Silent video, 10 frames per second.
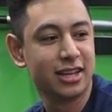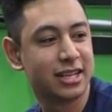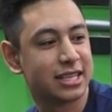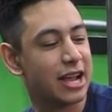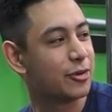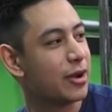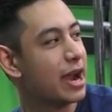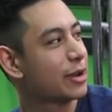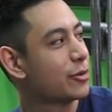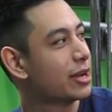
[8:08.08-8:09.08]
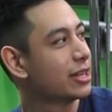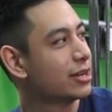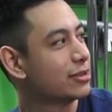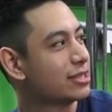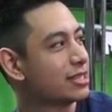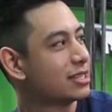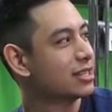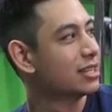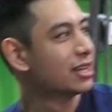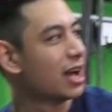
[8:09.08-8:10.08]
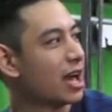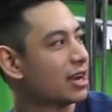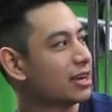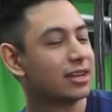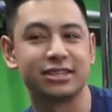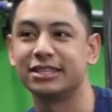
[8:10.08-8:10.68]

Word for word: It's like riding one of those Simeons.